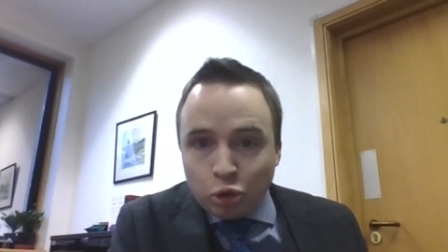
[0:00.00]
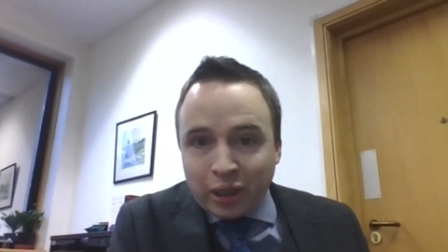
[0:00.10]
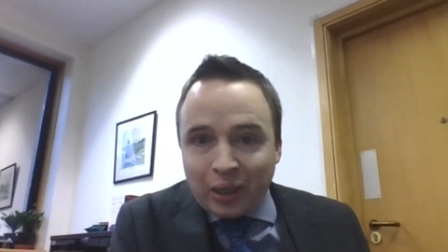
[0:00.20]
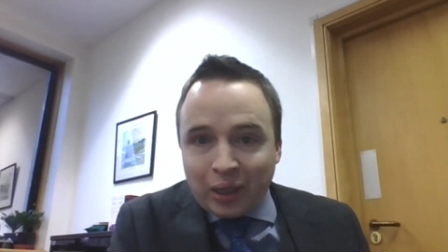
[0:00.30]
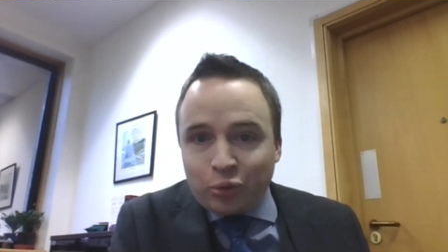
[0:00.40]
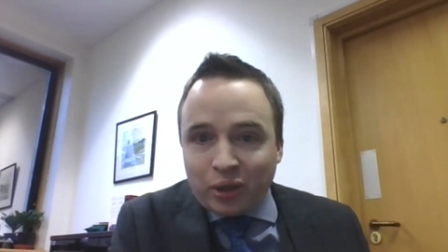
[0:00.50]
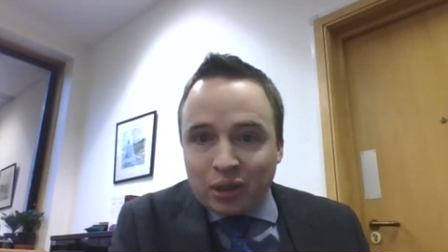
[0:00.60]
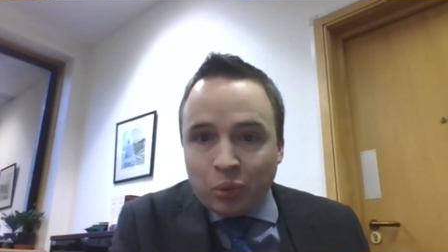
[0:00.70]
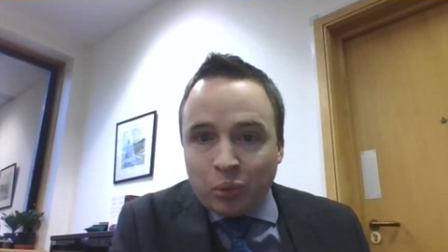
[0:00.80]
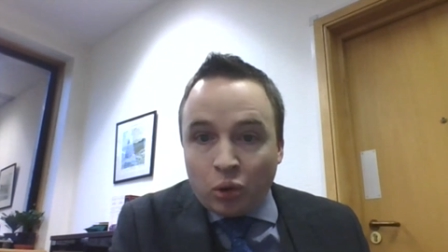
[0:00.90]
looking
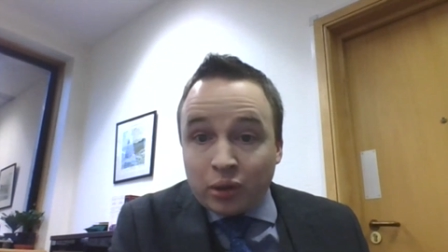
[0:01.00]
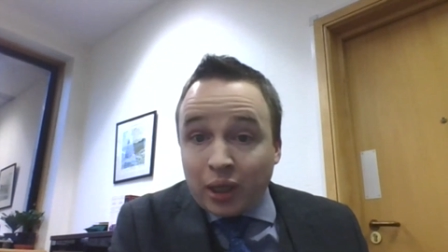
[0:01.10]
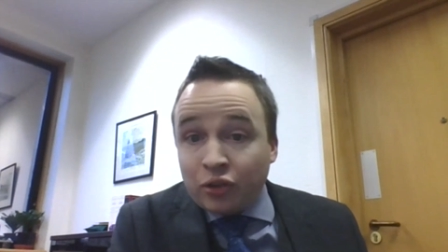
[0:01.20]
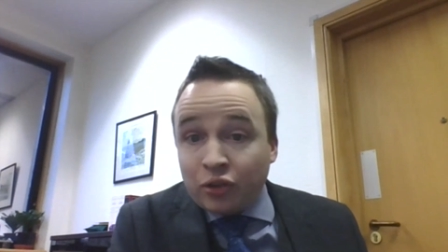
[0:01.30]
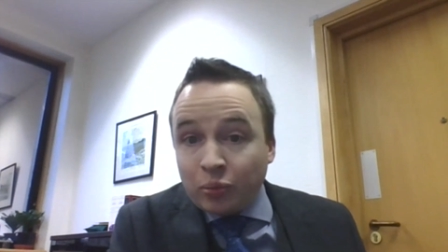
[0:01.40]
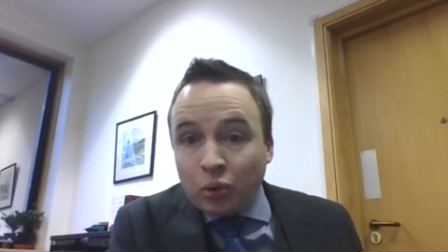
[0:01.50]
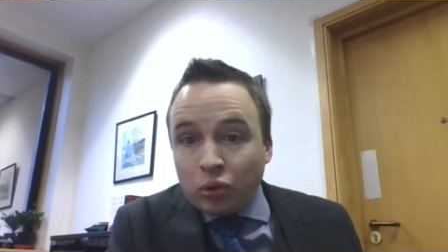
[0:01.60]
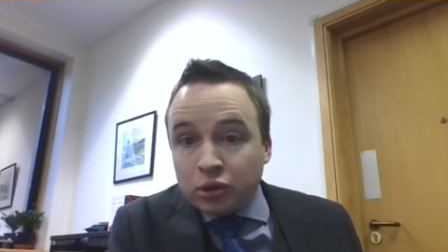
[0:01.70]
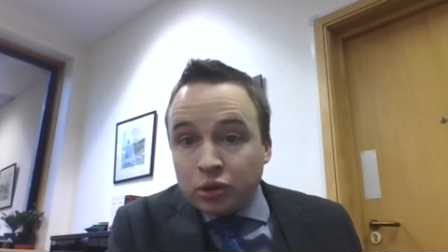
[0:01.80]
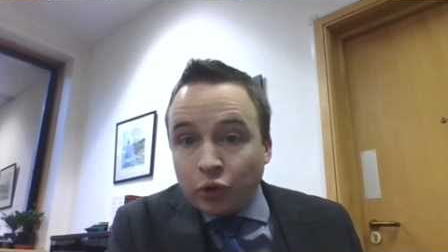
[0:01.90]
outside the box, I had
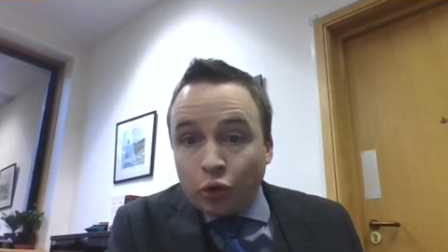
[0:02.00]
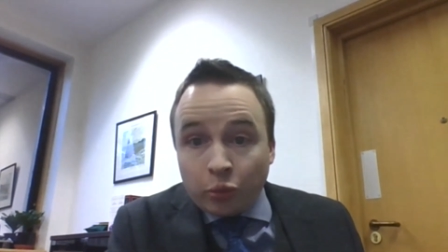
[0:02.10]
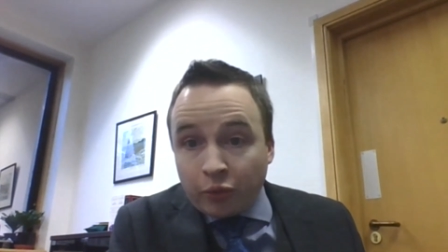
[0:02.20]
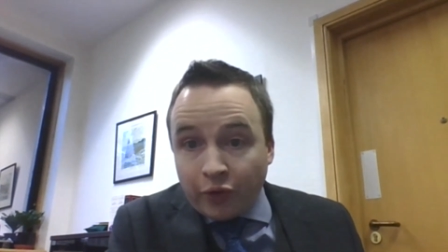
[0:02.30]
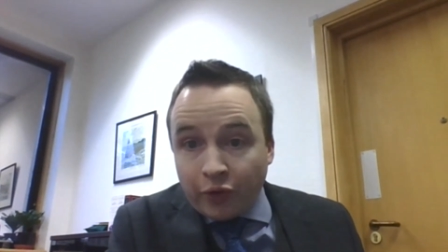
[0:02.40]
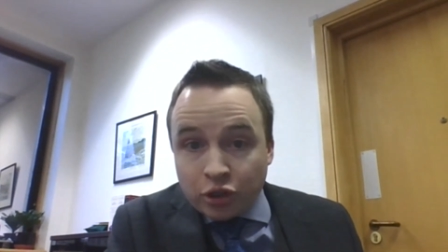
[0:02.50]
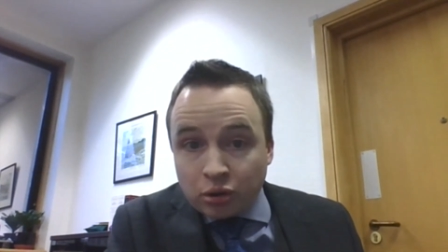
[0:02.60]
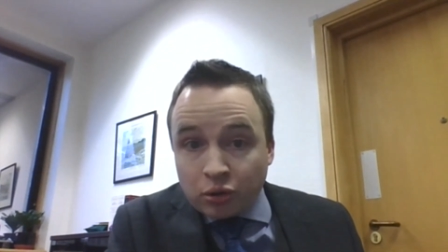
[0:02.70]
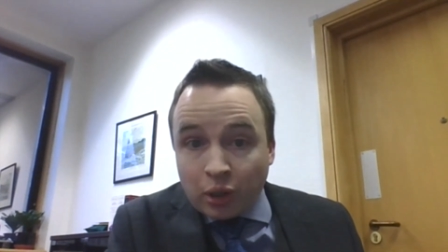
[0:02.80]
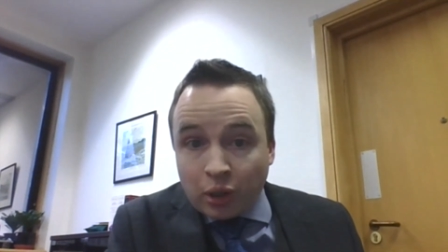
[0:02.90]
support of other
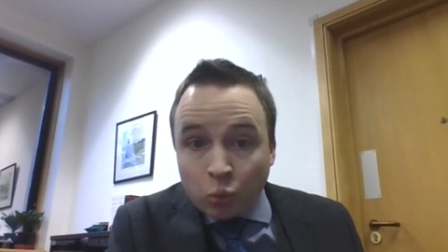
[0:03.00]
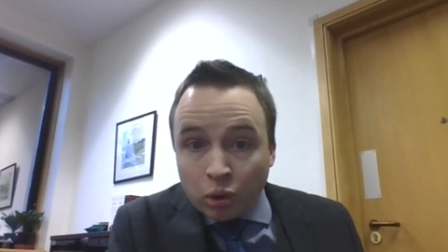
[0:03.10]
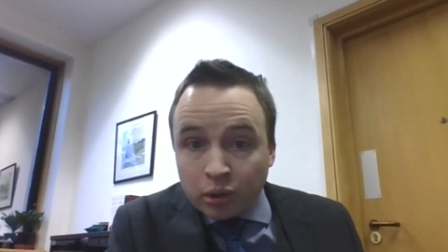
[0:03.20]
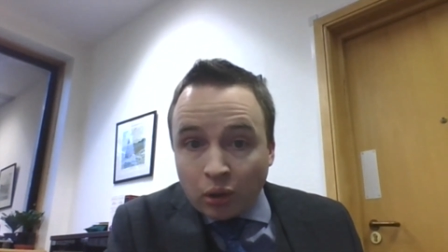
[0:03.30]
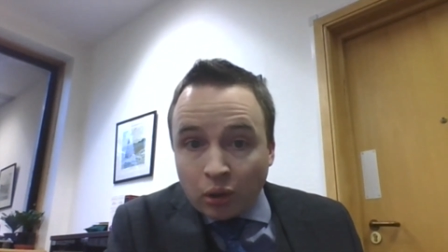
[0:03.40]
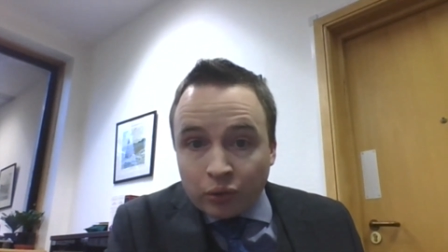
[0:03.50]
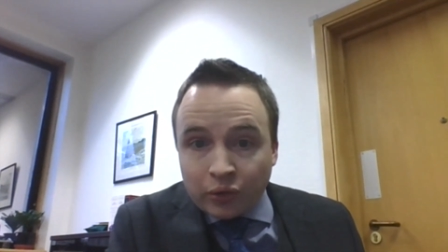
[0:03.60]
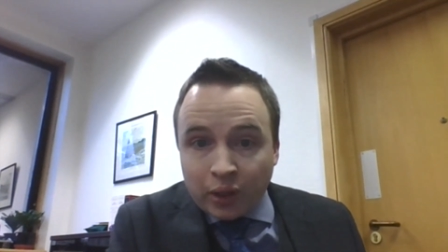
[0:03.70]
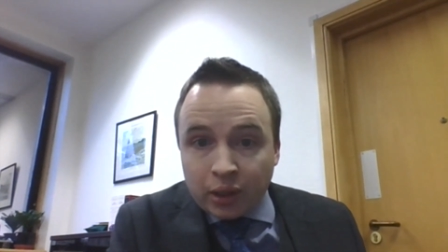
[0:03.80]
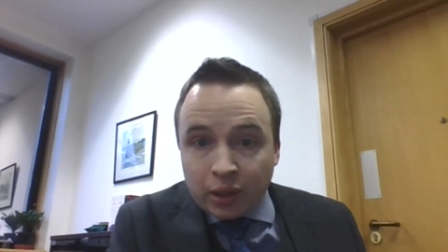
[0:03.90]
professionals who I'd worked
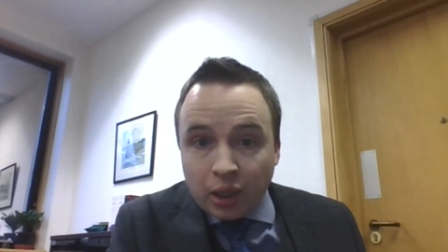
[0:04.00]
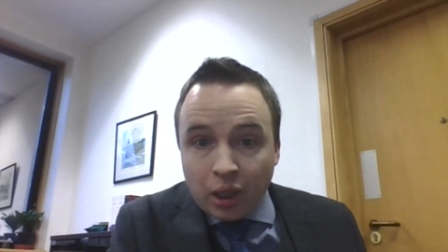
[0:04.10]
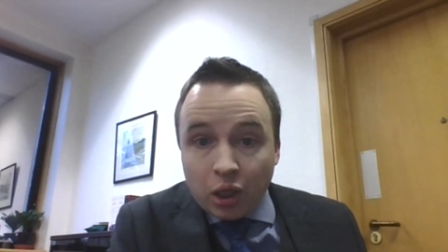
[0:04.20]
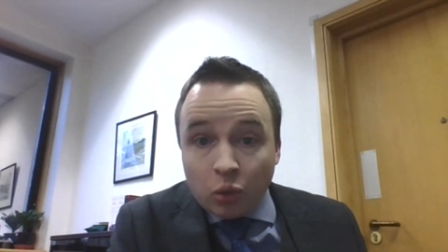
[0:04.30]
alongside